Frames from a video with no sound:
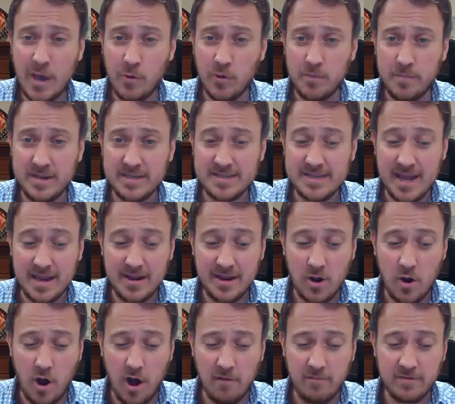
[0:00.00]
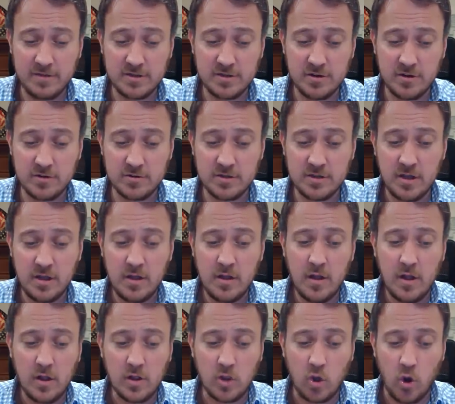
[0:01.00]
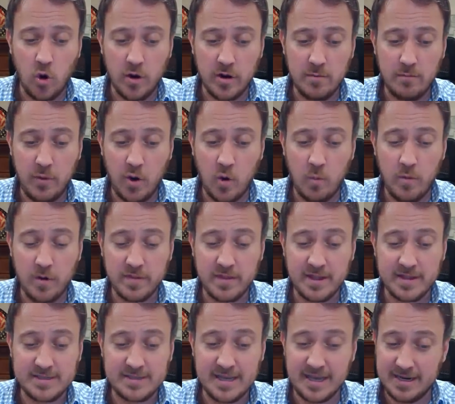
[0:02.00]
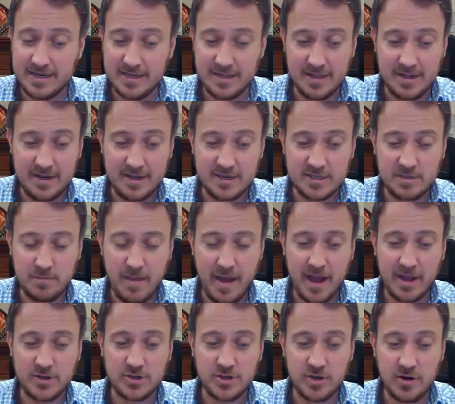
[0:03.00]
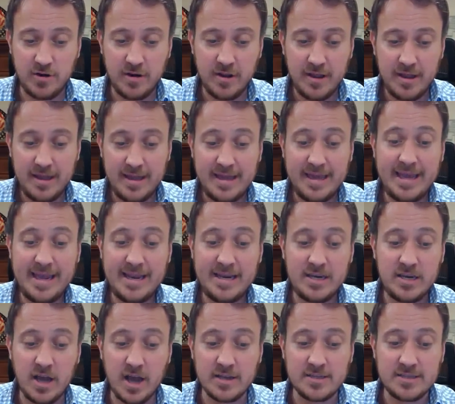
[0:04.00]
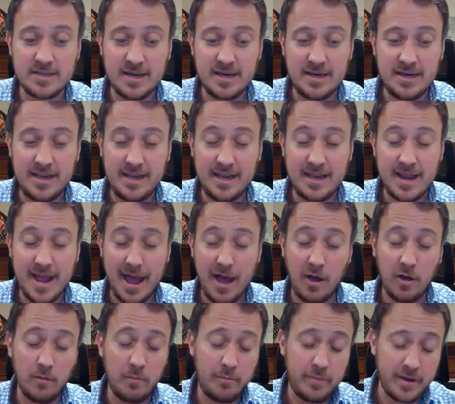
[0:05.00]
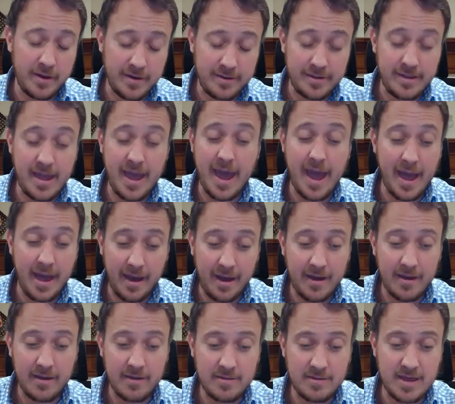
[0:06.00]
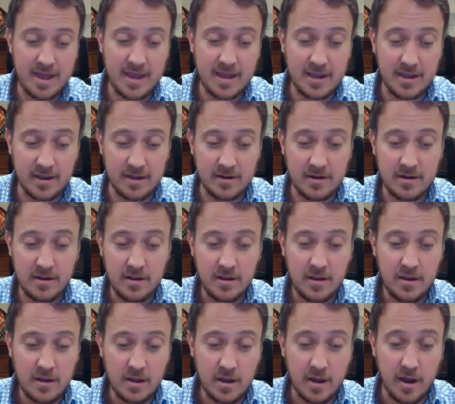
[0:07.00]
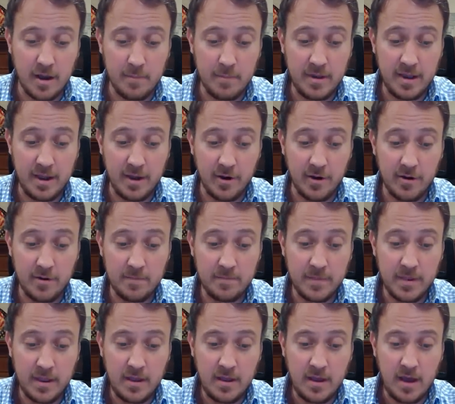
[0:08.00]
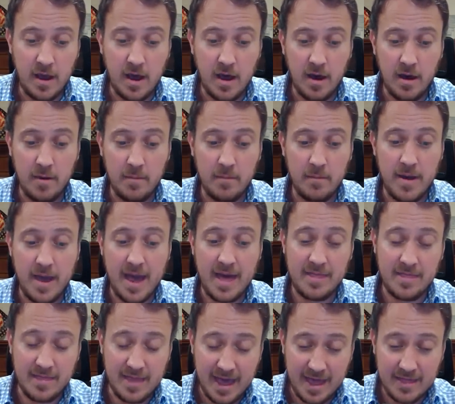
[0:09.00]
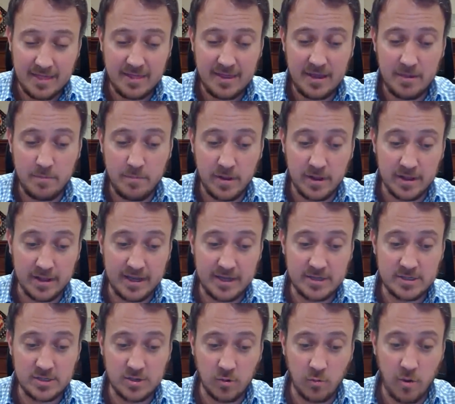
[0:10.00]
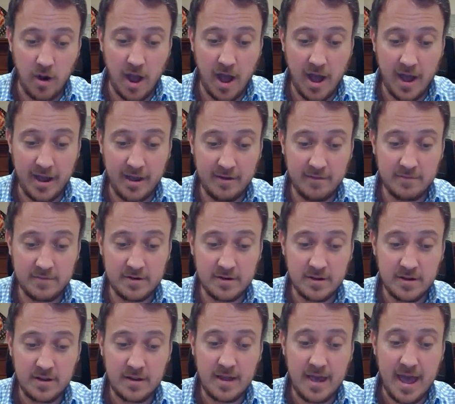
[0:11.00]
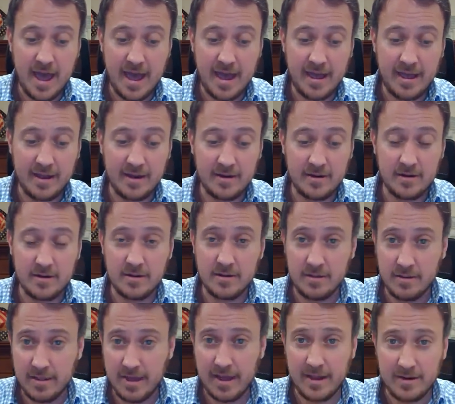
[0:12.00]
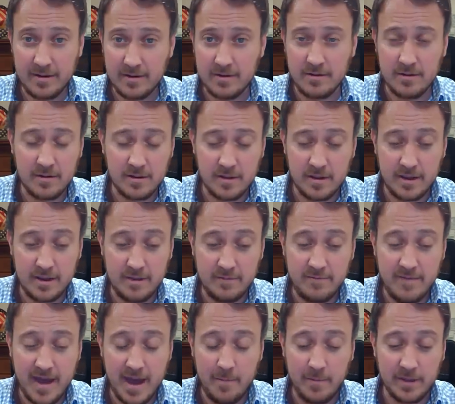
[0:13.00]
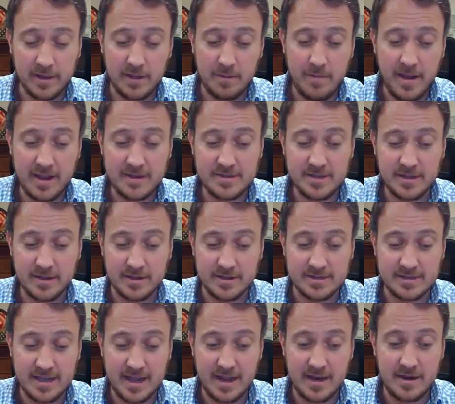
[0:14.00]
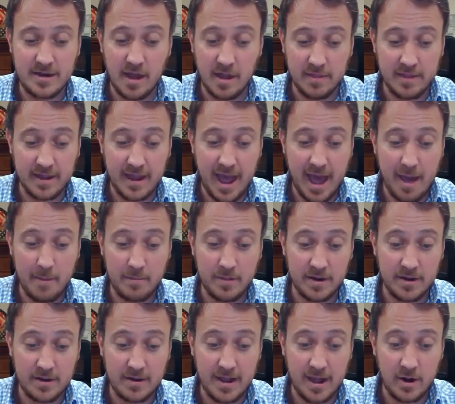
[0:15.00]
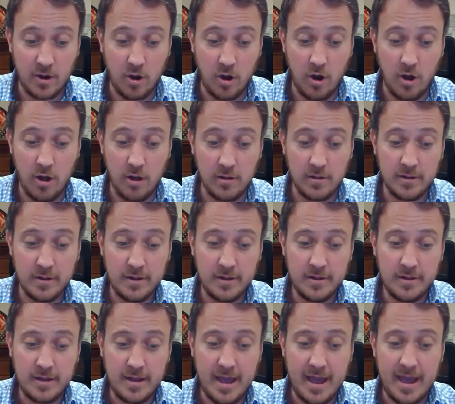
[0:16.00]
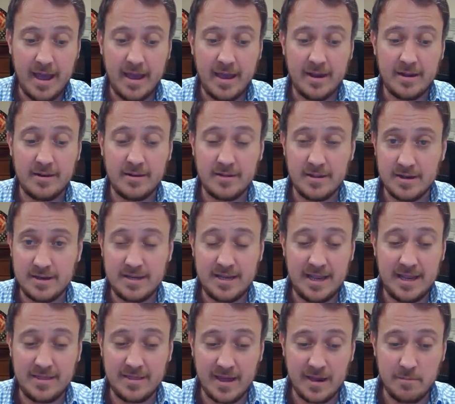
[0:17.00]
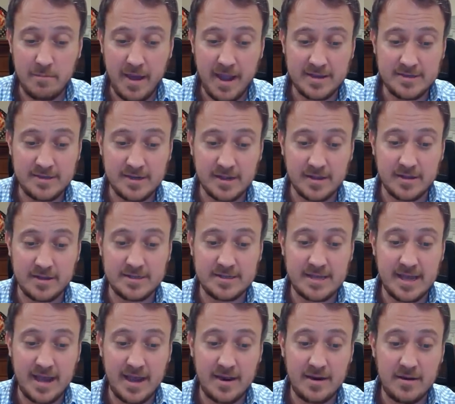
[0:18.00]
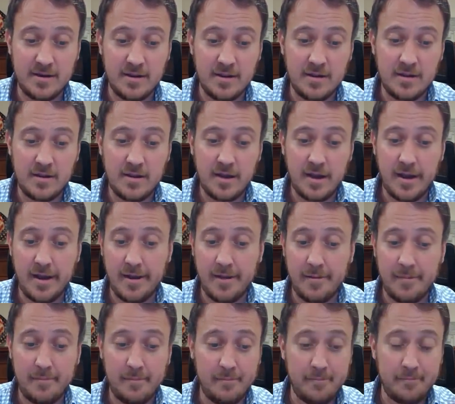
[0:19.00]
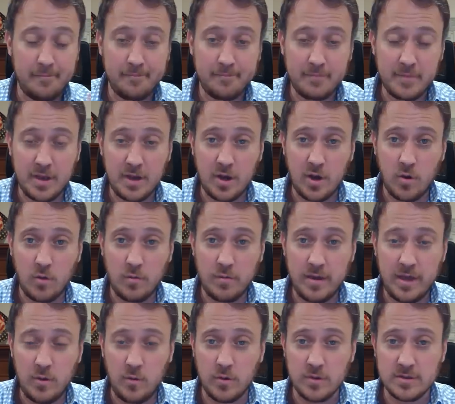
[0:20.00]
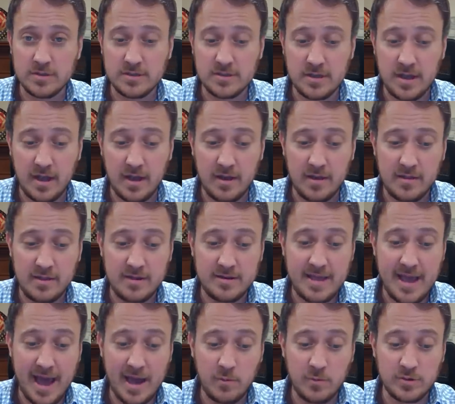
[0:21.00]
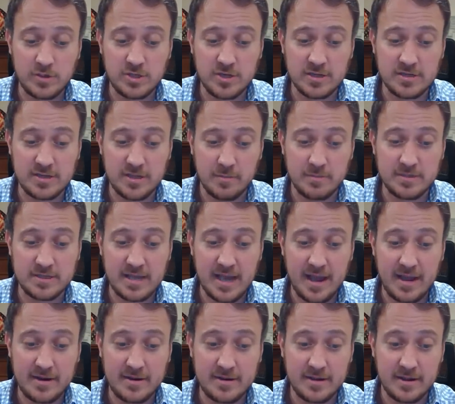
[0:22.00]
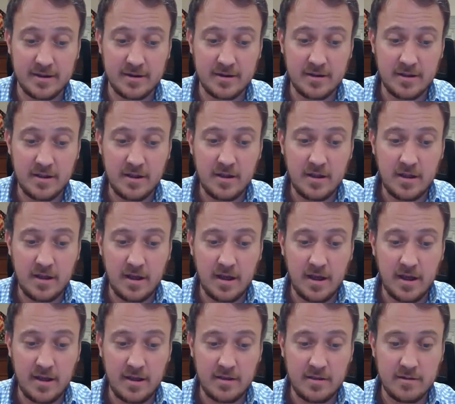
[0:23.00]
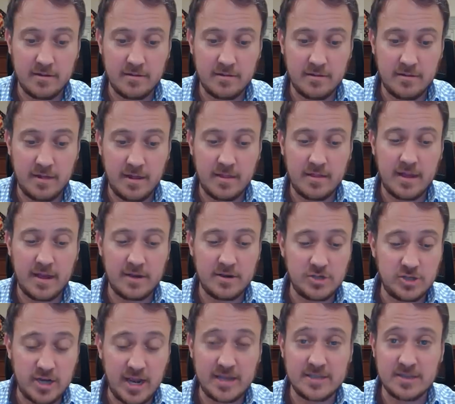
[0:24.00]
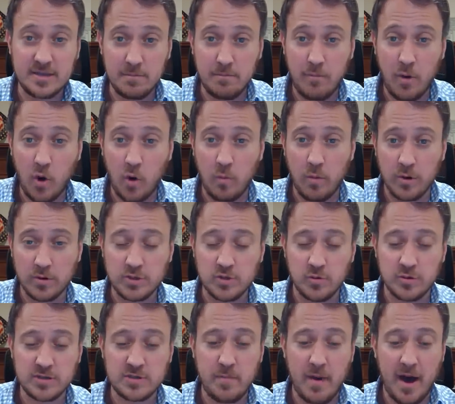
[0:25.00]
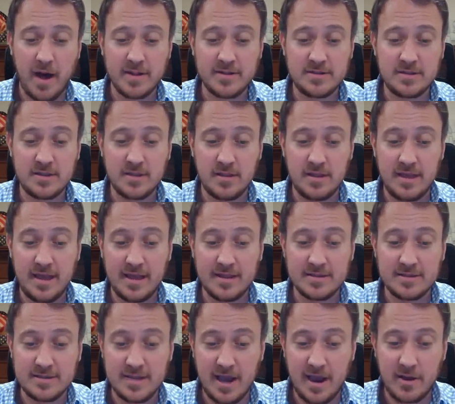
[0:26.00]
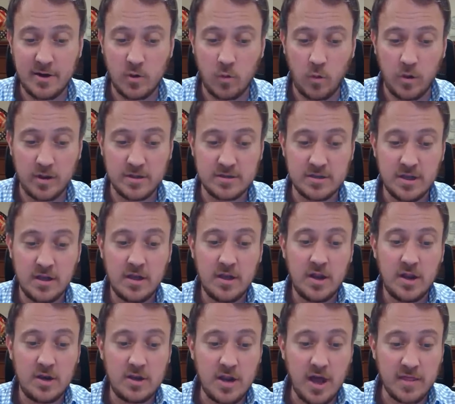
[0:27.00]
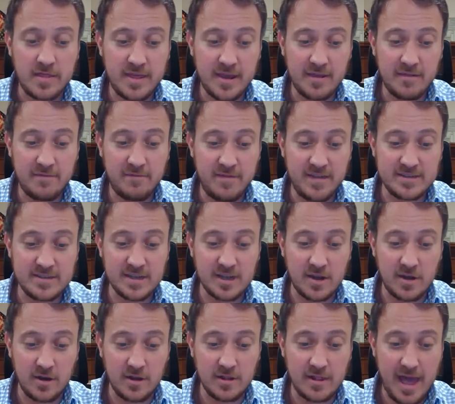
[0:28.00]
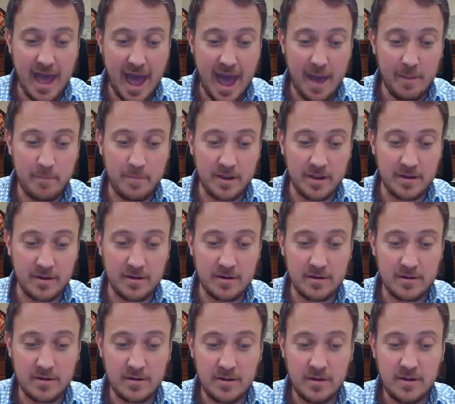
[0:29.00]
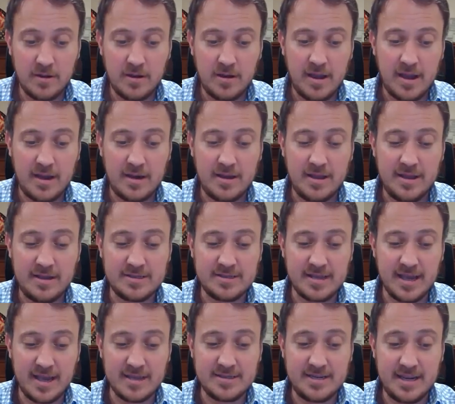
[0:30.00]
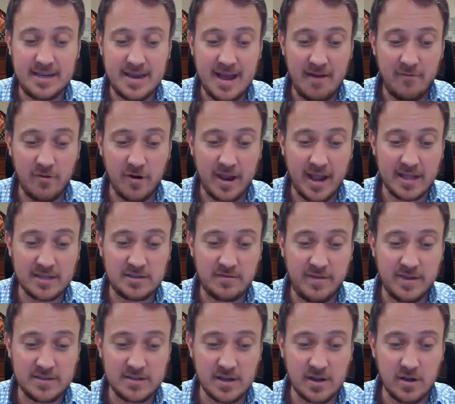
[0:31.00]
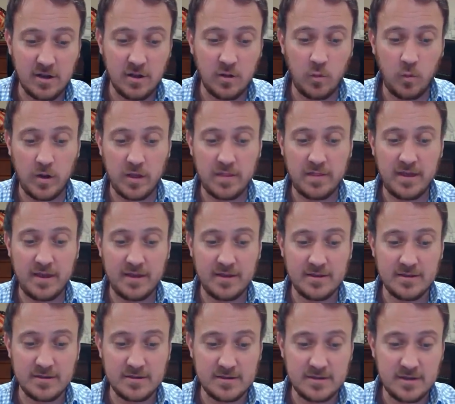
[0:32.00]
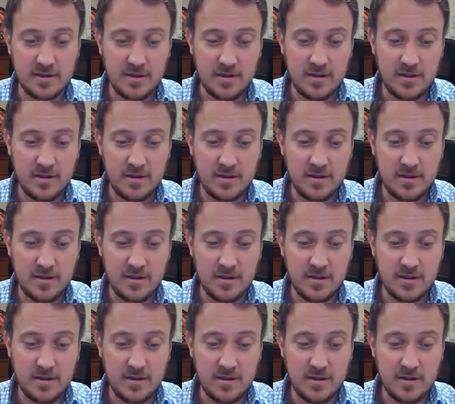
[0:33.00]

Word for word: would be sending officers Lauren Boebert then said to the dispatcher, he doesn't need help, but yeah, they can come here. Um, and then the police arrived, and then the family basically said nothing happened at all. And the teen then basically said, um, you know he was uh, the dad was just upset and uh, and then Jayson Boebert's response to the insider was nothing physical happened and he says he never gets physical with his